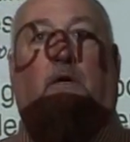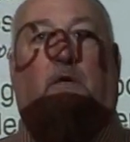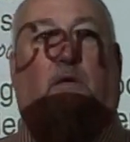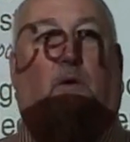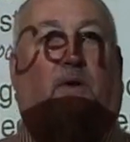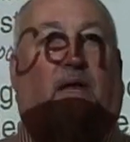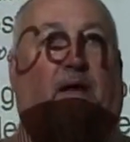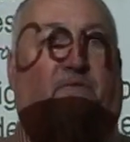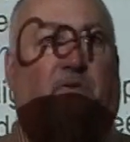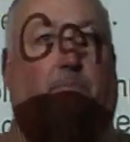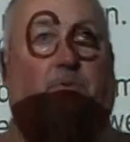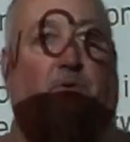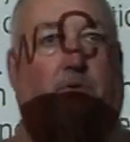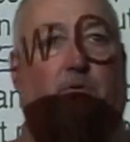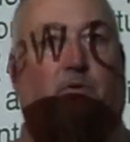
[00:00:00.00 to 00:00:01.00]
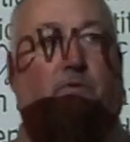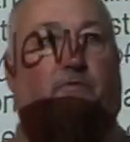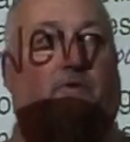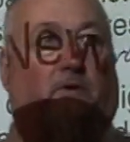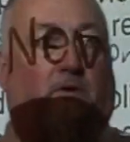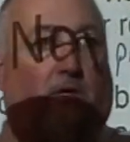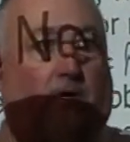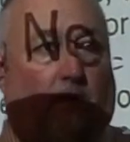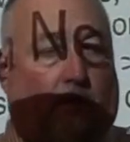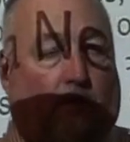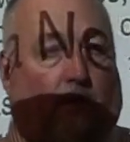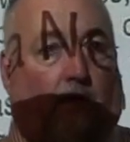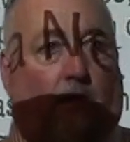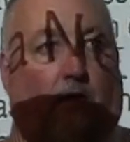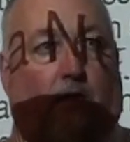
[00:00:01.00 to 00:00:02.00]
You don't have to prove
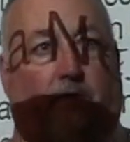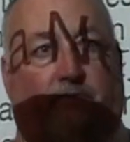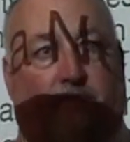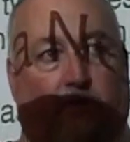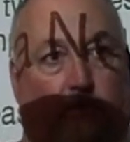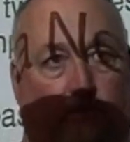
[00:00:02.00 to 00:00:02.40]
all of the